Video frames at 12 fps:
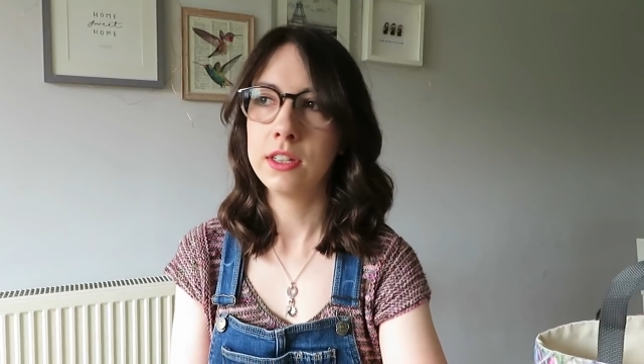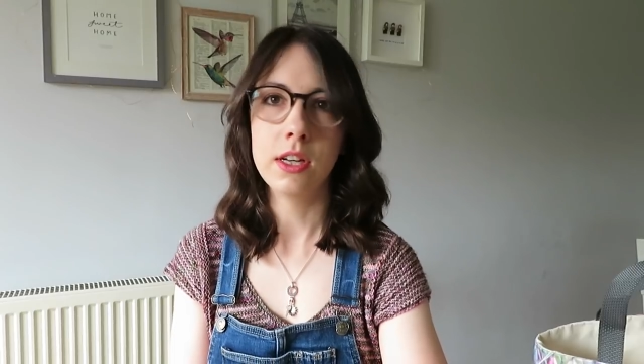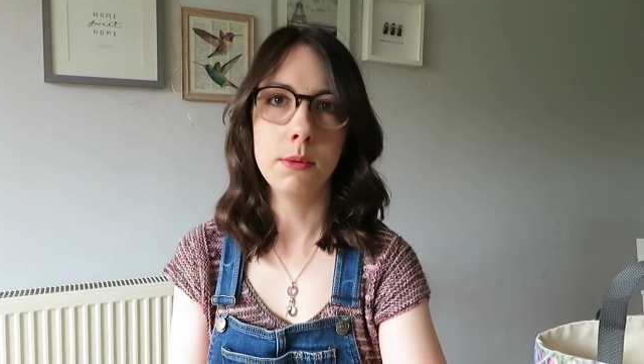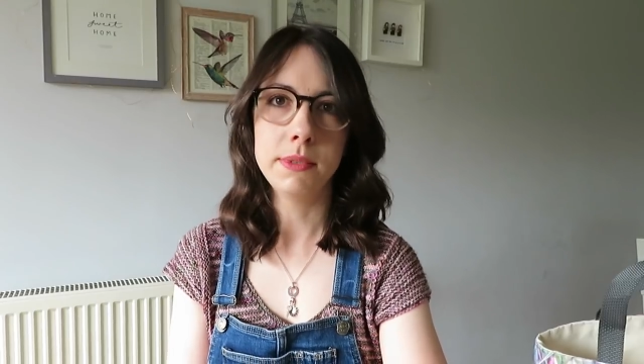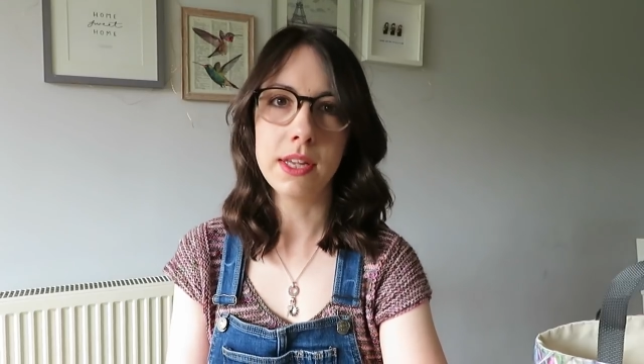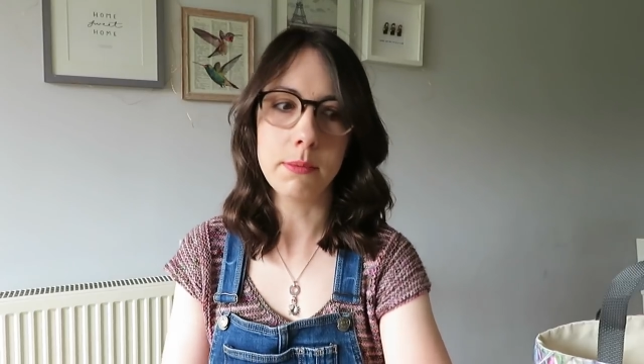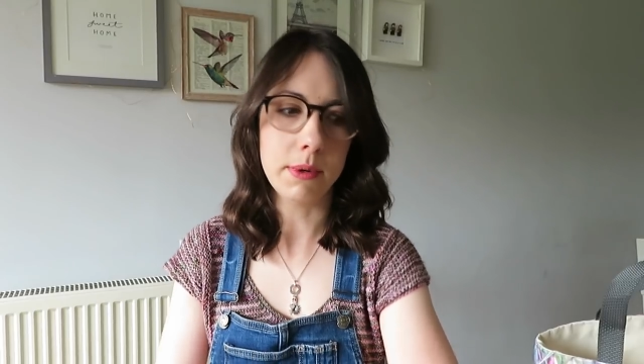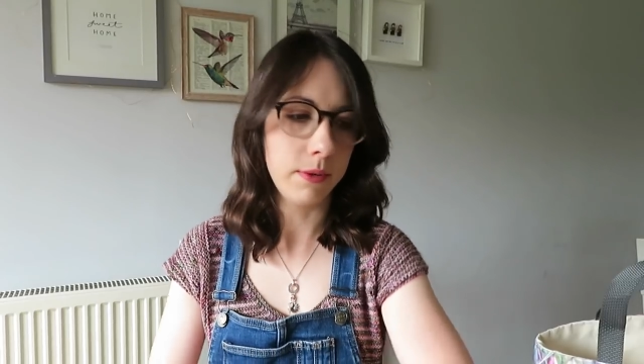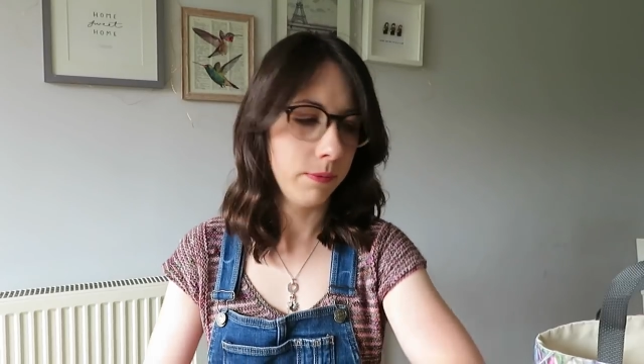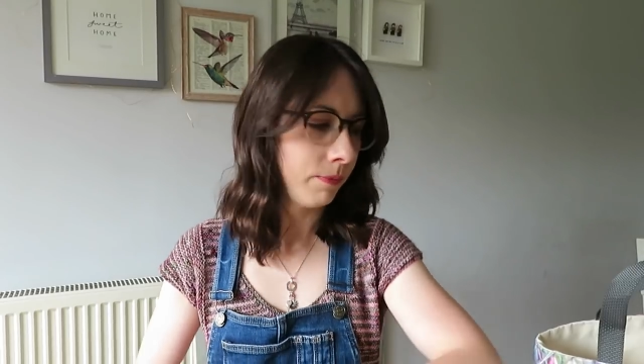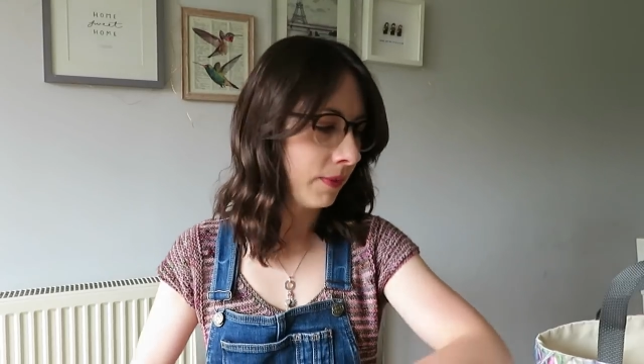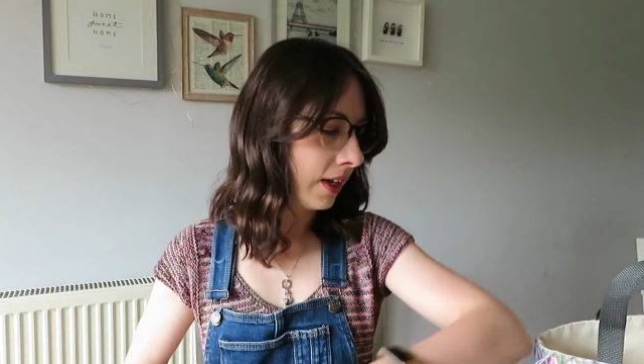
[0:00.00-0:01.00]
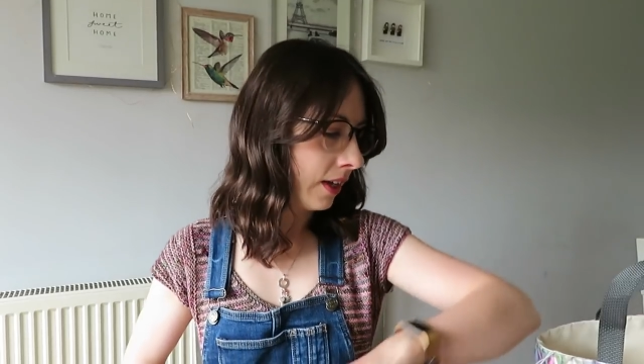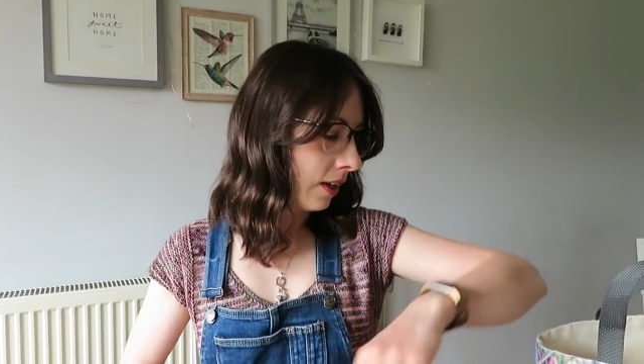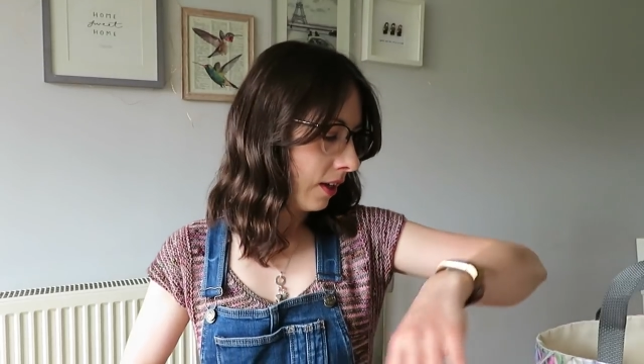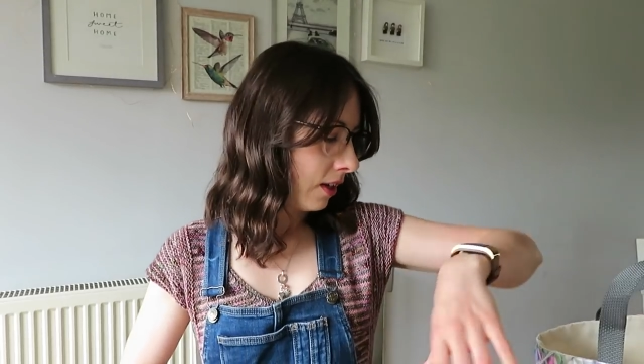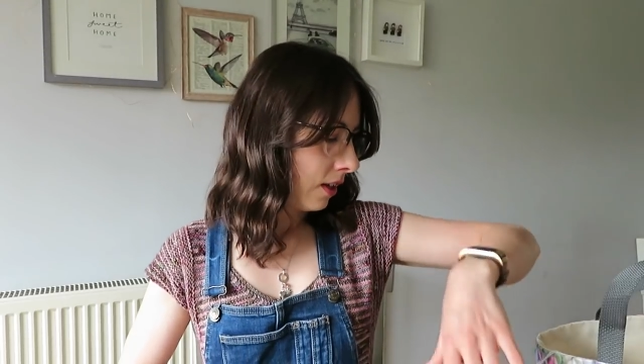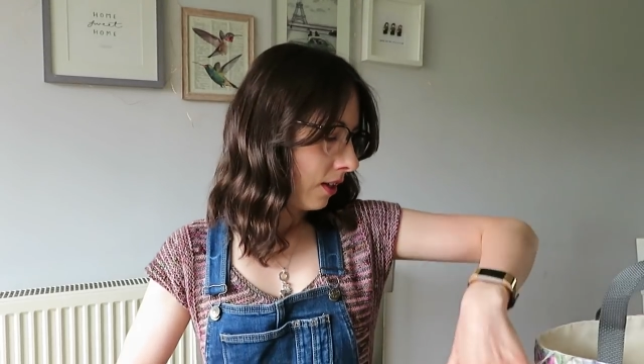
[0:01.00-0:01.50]
upset about.
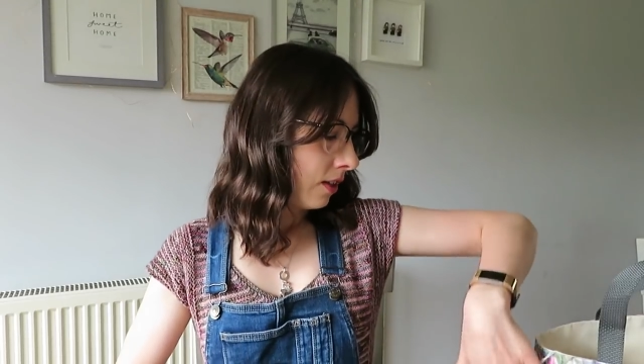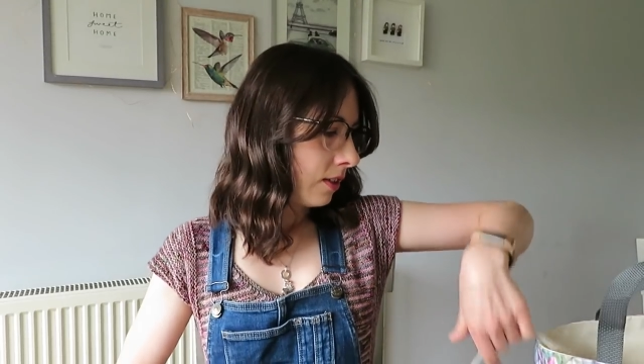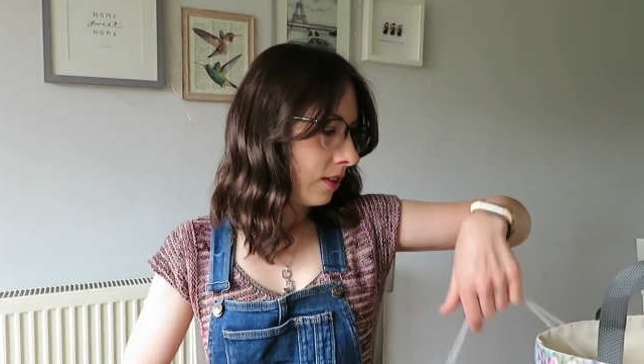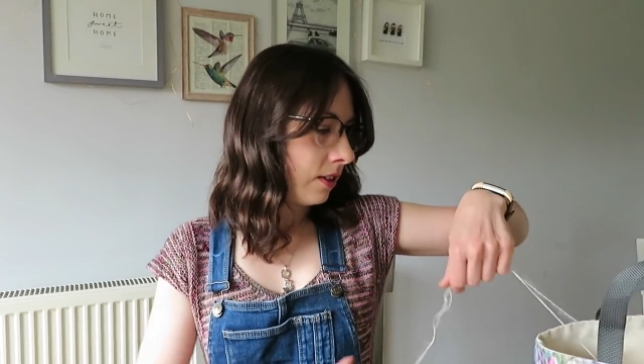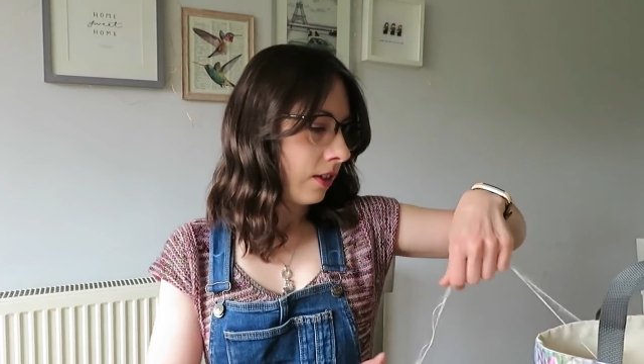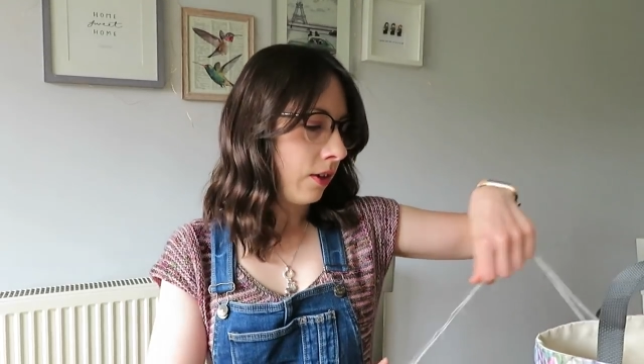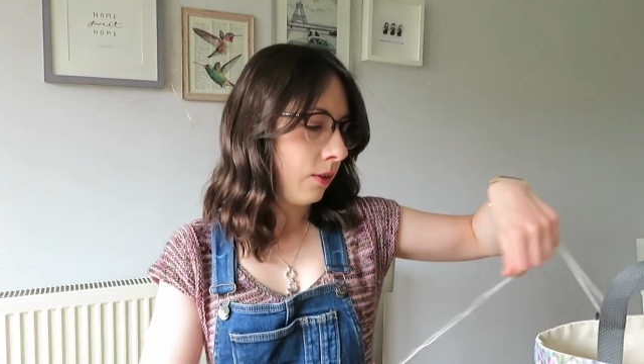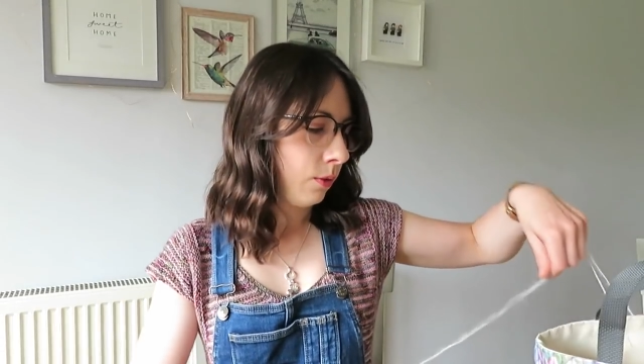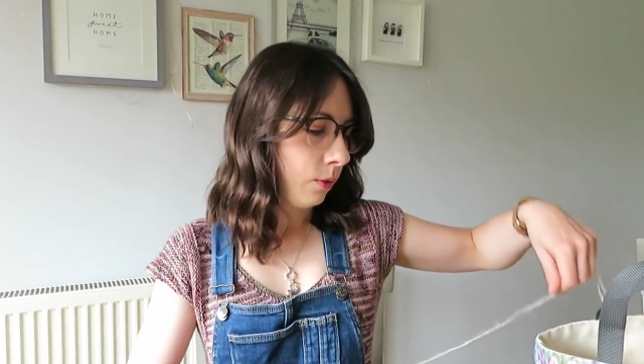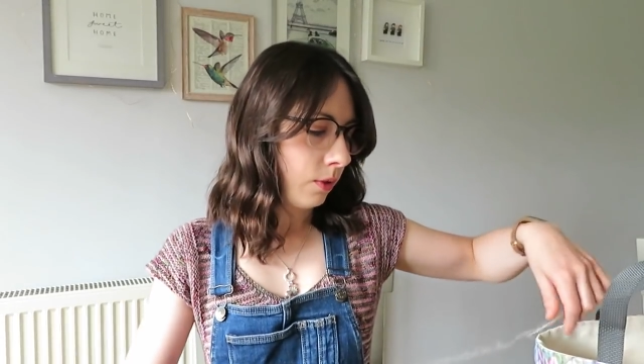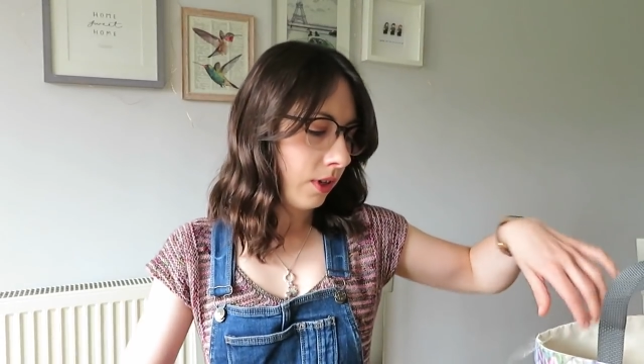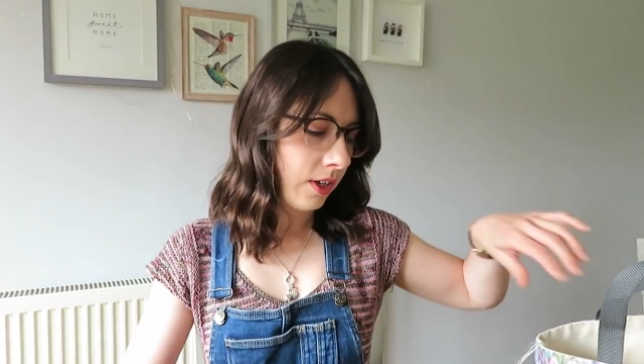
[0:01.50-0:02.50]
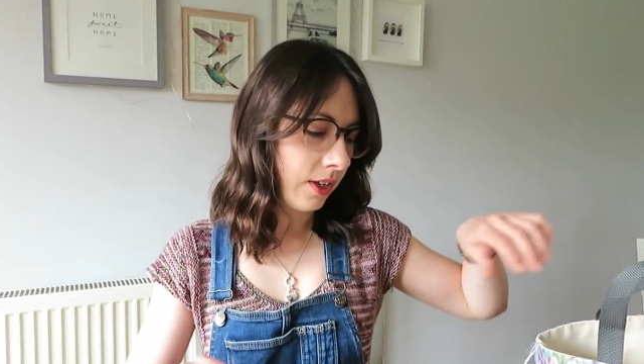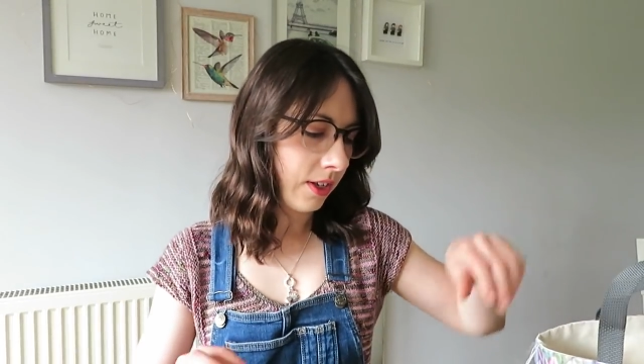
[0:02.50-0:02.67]
So